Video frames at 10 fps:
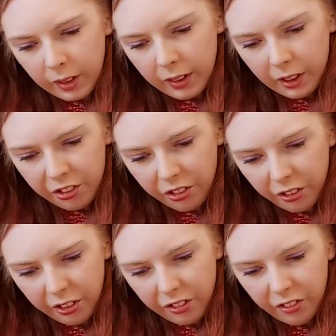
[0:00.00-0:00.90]
Now
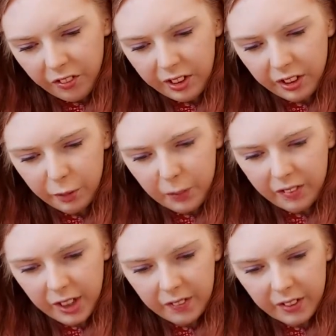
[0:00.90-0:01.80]
chalk is a really good
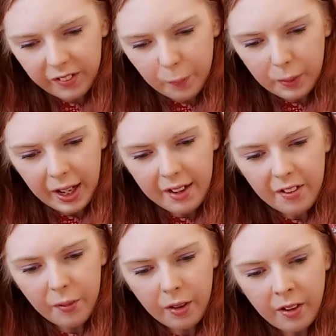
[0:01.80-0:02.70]
material to blend
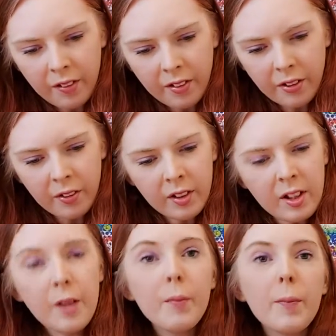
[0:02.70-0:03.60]
as well, so
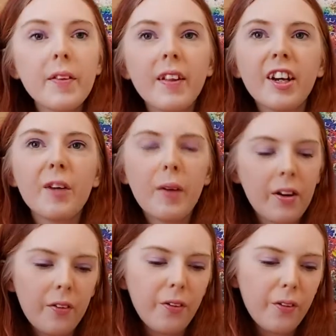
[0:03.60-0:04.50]
maybe think
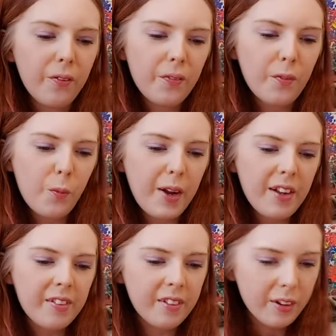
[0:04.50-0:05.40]
about
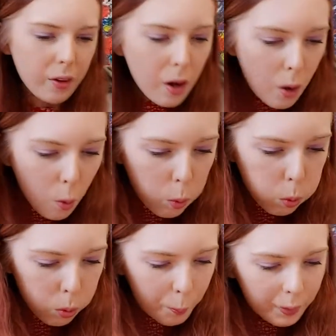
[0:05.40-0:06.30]
ways to
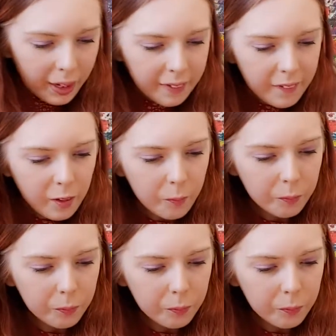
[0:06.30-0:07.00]
blend it.